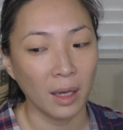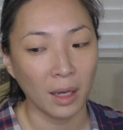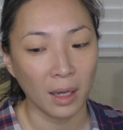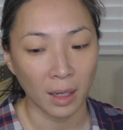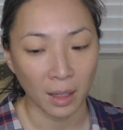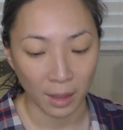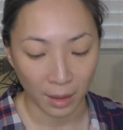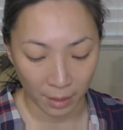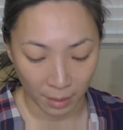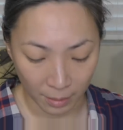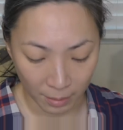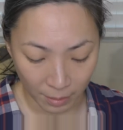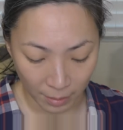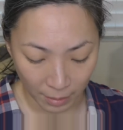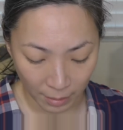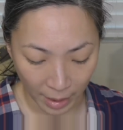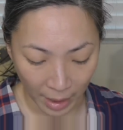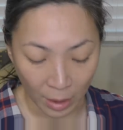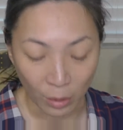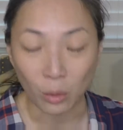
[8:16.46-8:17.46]

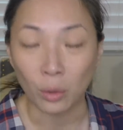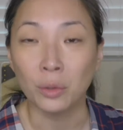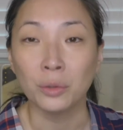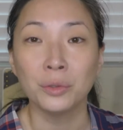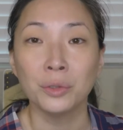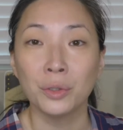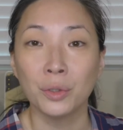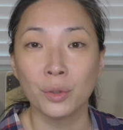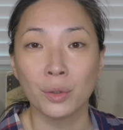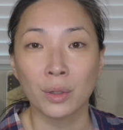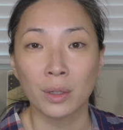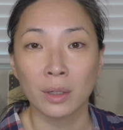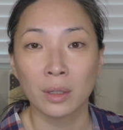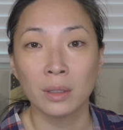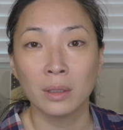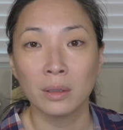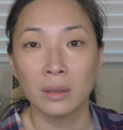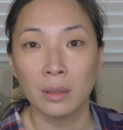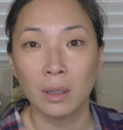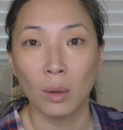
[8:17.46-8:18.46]
how old New
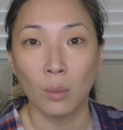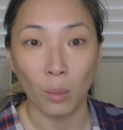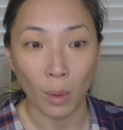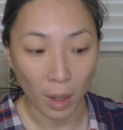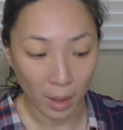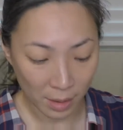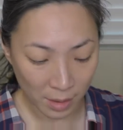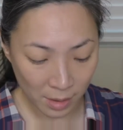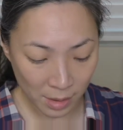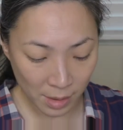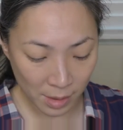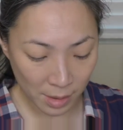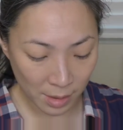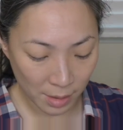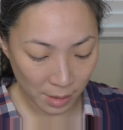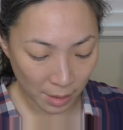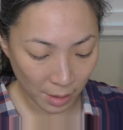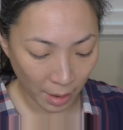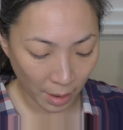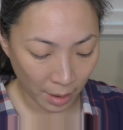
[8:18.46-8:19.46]
York
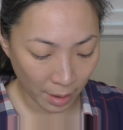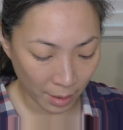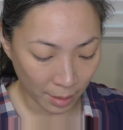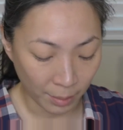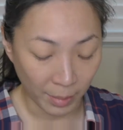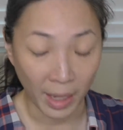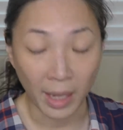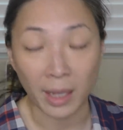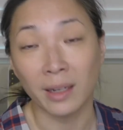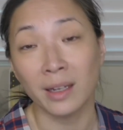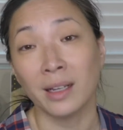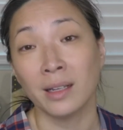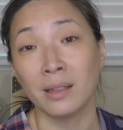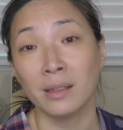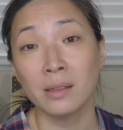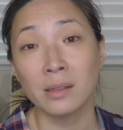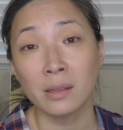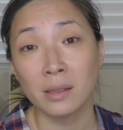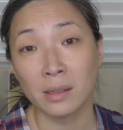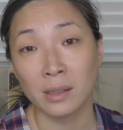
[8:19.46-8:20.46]
was and
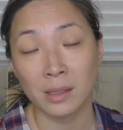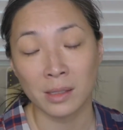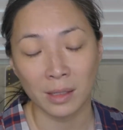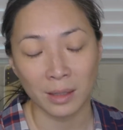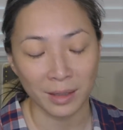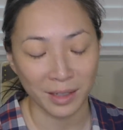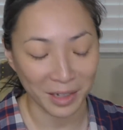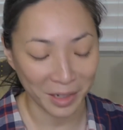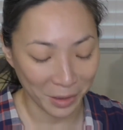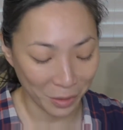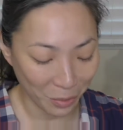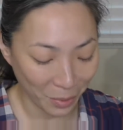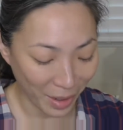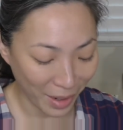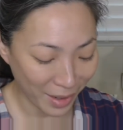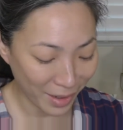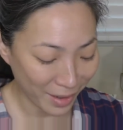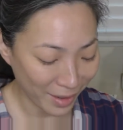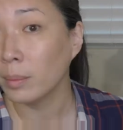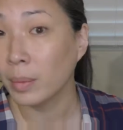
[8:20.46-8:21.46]
is still in a
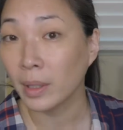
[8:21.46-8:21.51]
way.